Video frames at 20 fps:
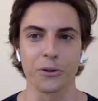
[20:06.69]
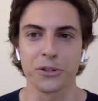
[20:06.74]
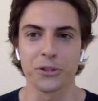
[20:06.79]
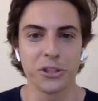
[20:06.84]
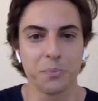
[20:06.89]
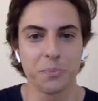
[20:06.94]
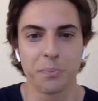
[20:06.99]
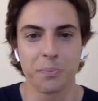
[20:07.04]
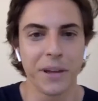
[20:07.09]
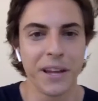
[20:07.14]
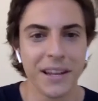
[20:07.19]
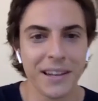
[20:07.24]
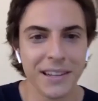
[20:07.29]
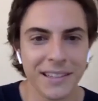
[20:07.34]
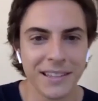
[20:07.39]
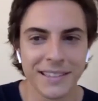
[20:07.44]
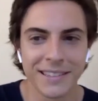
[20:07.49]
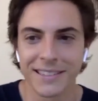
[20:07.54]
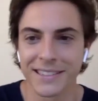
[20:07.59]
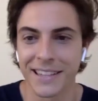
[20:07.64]
She's been
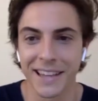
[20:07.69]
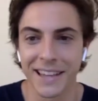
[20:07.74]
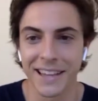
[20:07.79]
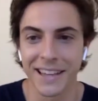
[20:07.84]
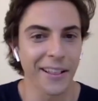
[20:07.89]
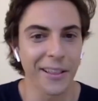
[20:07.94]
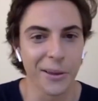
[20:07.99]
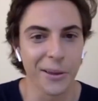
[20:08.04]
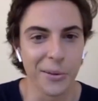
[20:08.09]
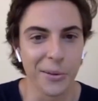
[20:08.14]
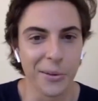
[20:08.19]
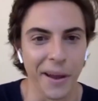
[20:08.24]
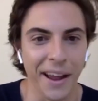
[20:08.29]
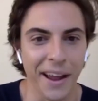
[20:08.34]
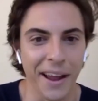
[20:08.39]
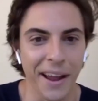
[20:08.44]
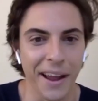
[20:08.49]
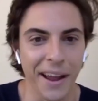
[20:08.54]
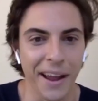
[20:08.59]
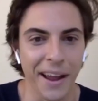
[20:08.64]
to hell and
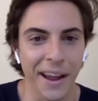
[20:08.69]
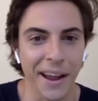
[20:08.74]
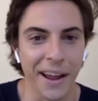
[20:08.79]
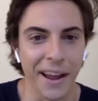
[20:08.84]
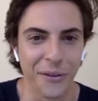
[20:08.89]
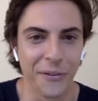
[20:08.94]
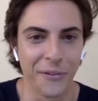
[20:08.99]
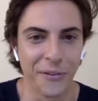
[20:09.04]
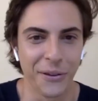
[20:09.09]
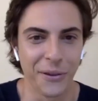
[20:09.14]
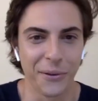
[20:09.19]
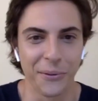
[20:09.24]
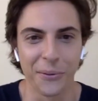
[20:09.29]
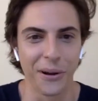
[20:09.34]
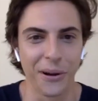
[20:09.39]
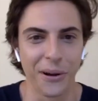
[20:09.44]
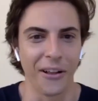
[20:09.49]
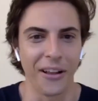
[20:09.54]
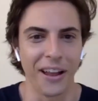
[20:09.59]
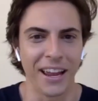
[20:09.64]
back, if you
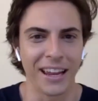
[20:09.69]
will.